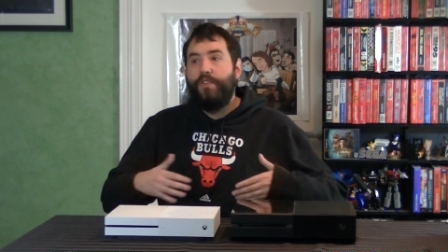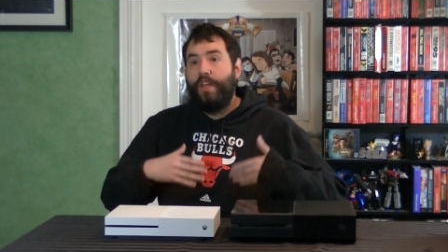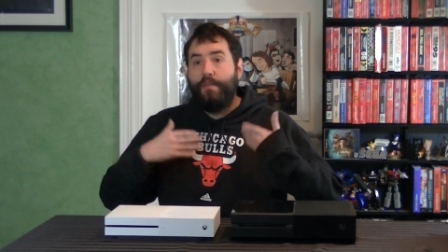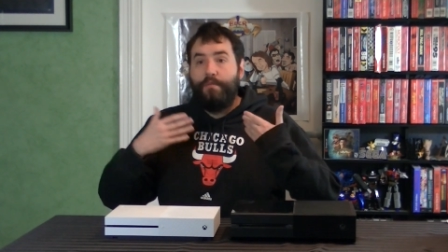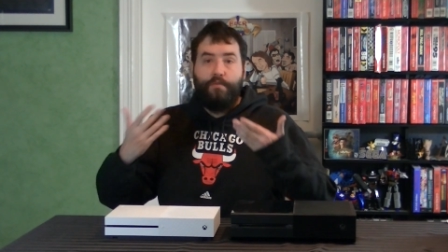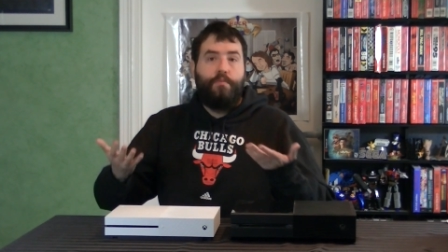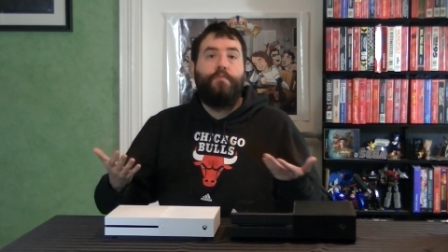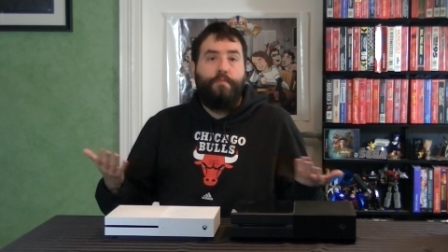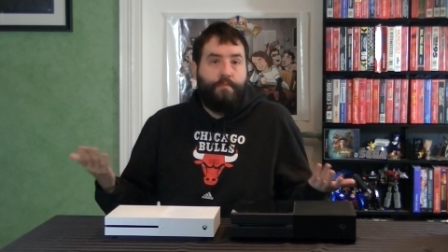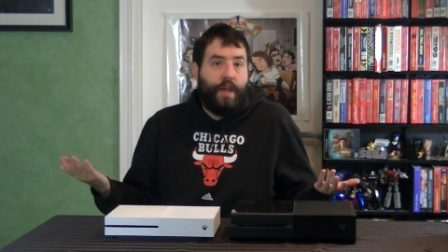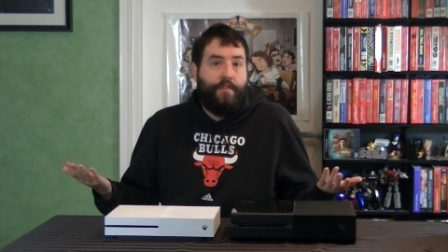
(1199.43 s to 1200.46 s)
So they
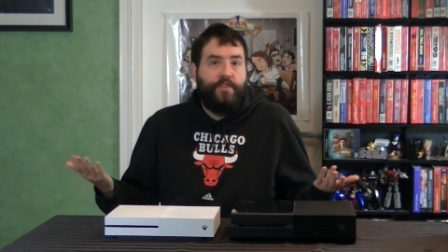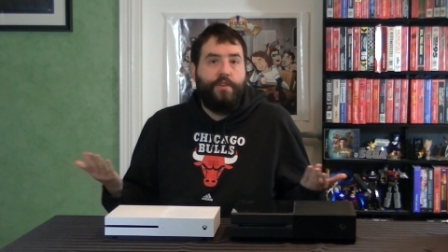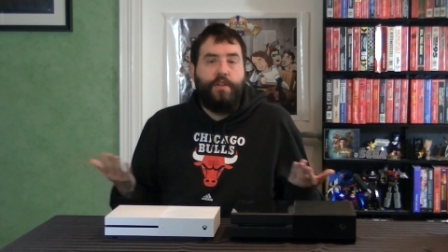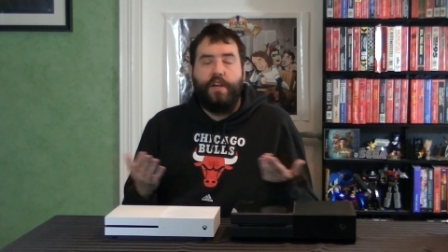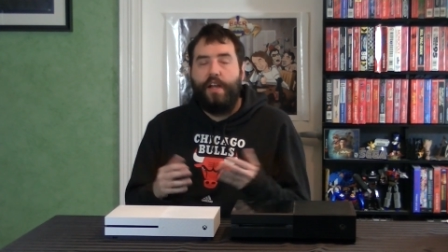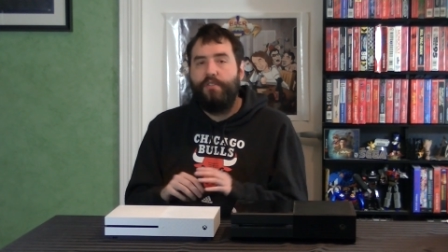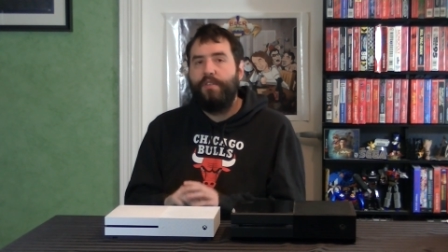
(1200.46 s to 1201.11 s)
obviously cut out